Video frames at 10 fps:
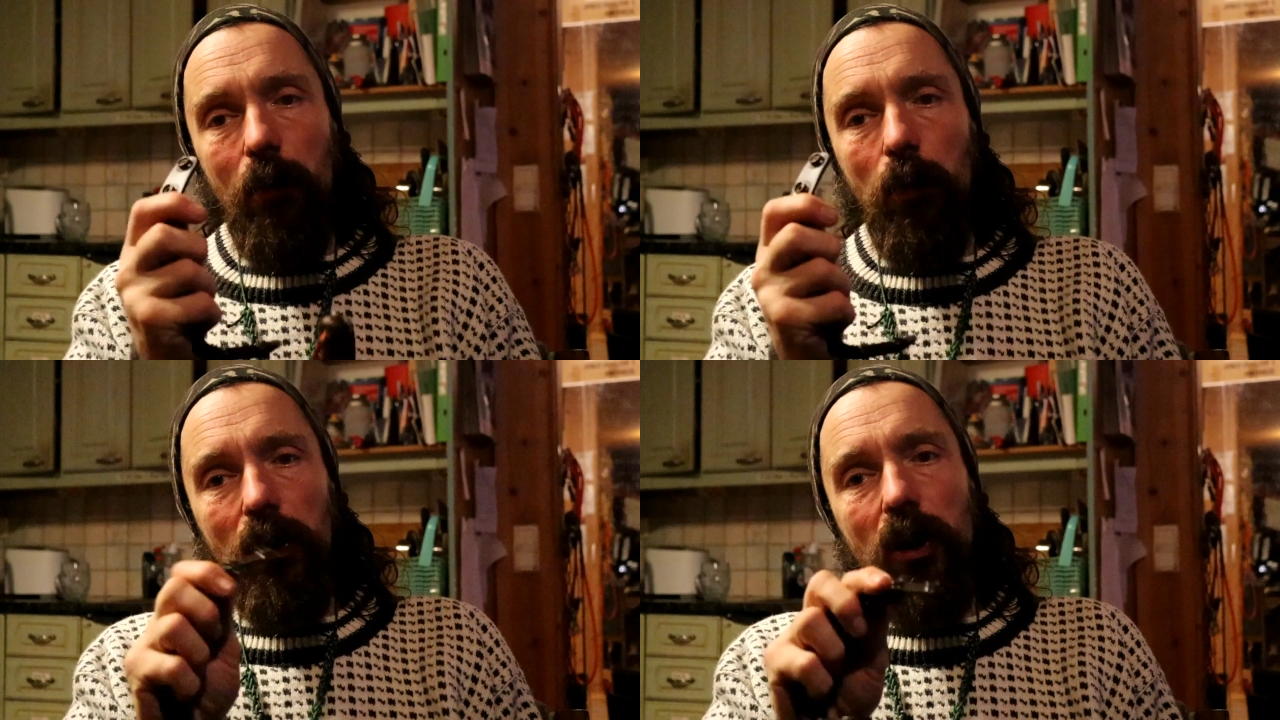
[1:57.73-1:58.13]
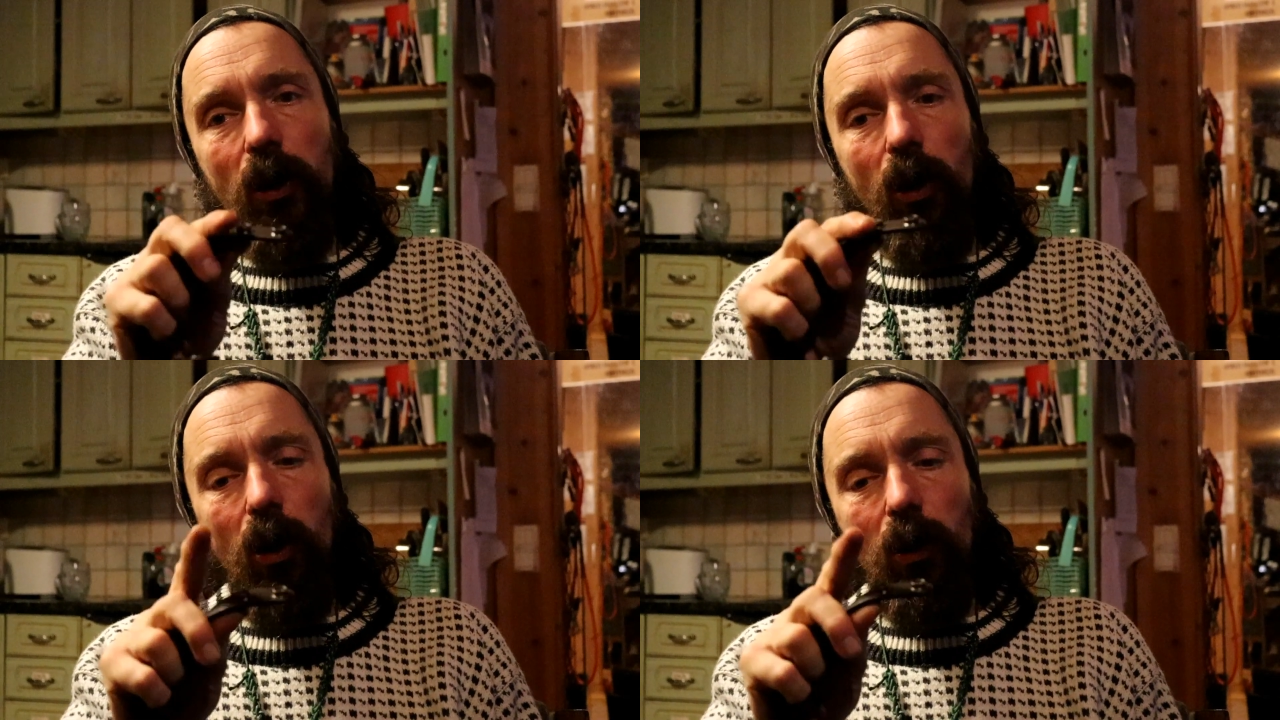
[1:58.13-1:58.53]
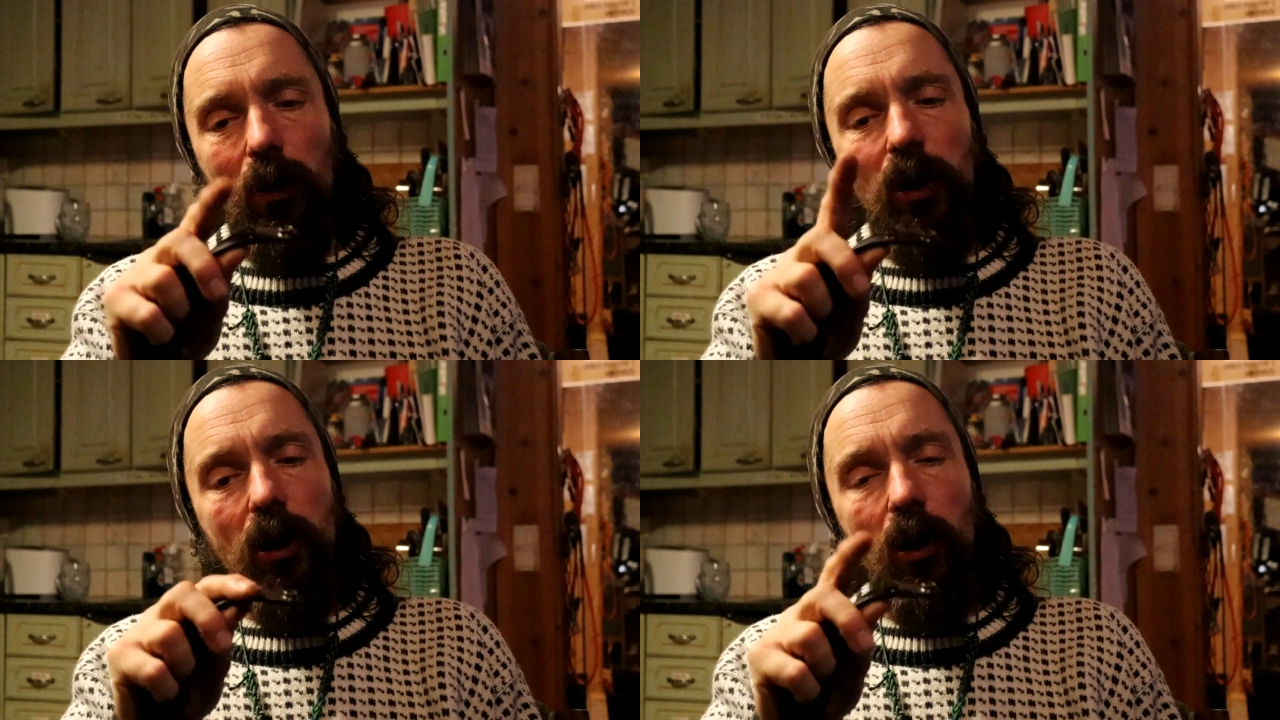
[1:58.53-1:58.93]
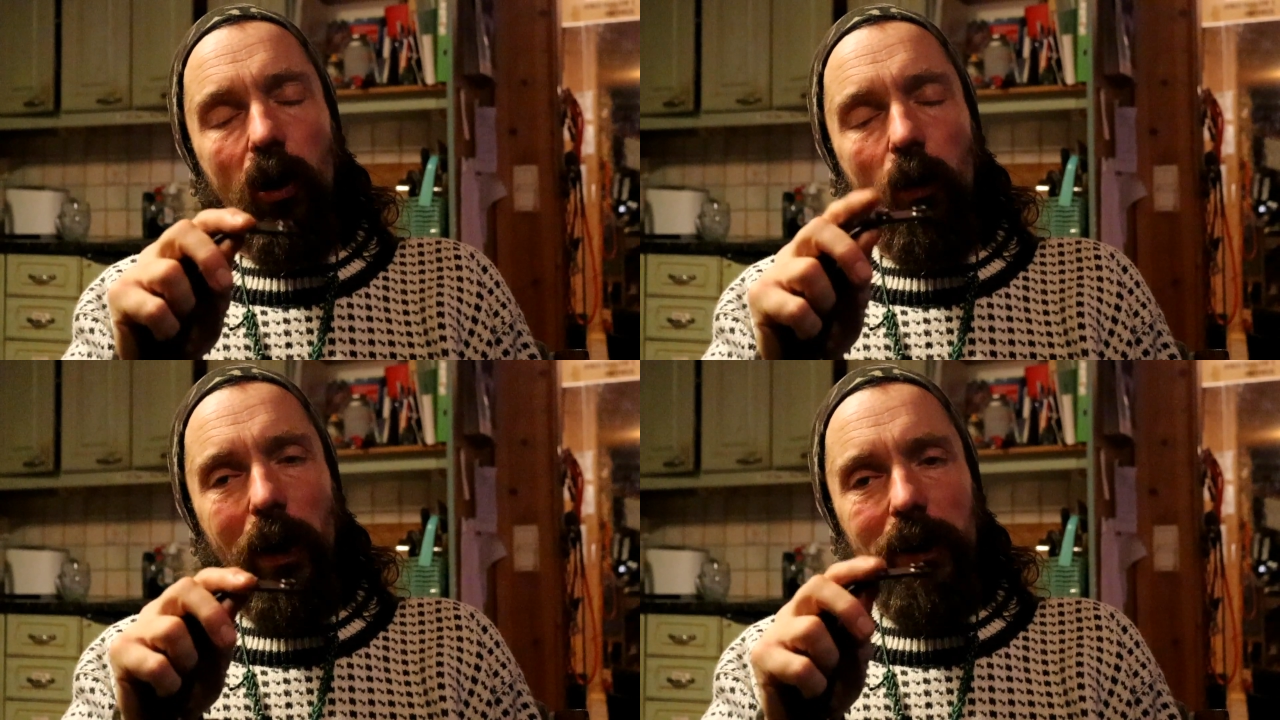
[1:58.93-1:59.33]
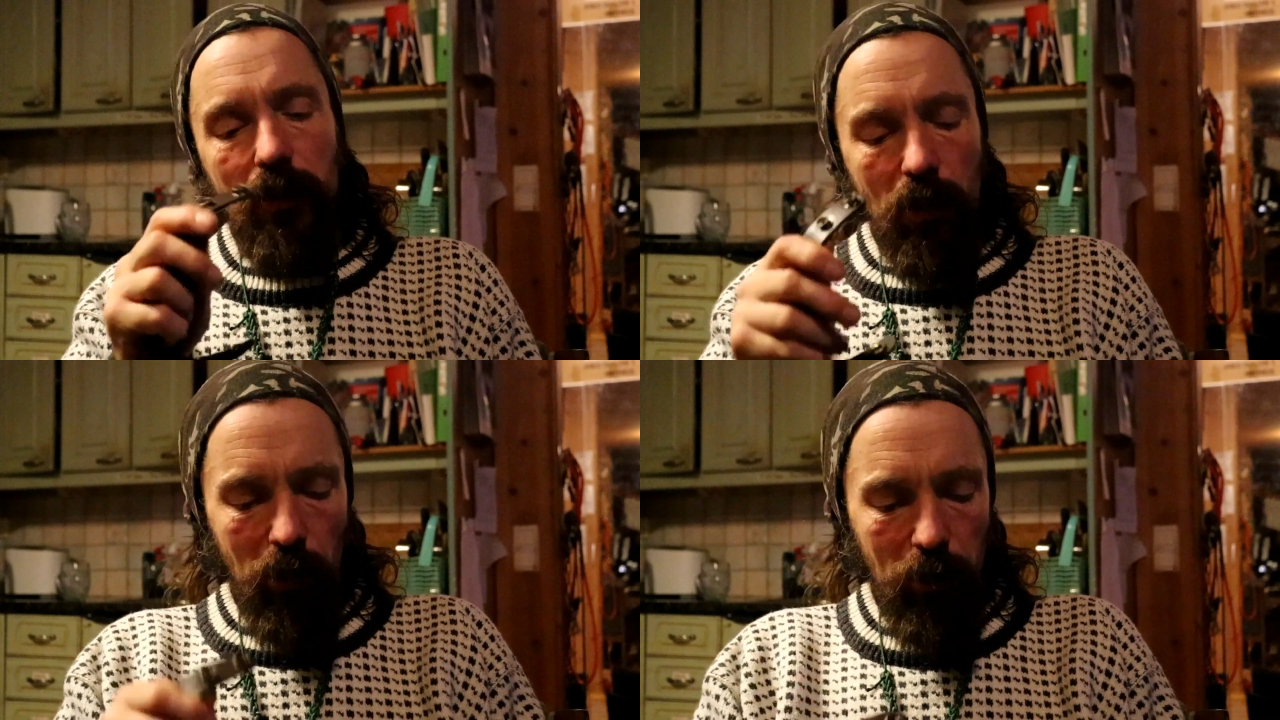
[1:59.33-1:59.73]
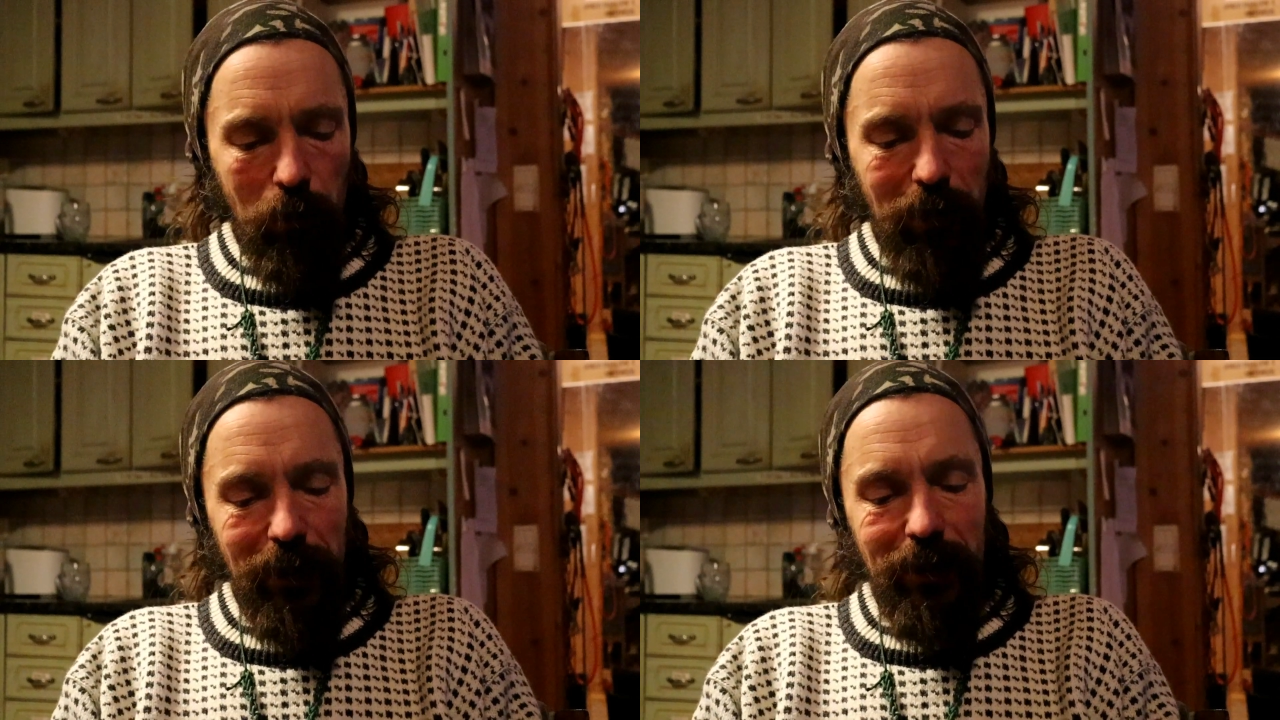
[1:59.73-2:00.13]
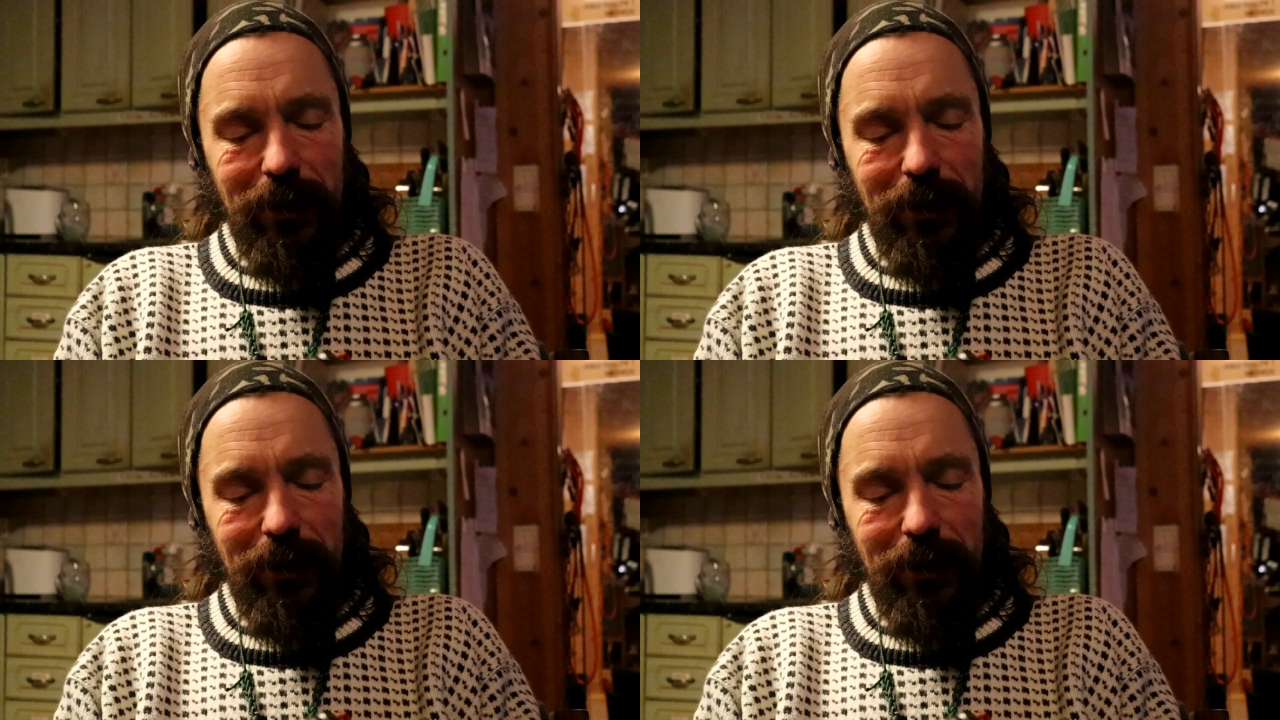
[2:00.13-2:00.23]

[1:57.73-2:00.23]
But you can always glue these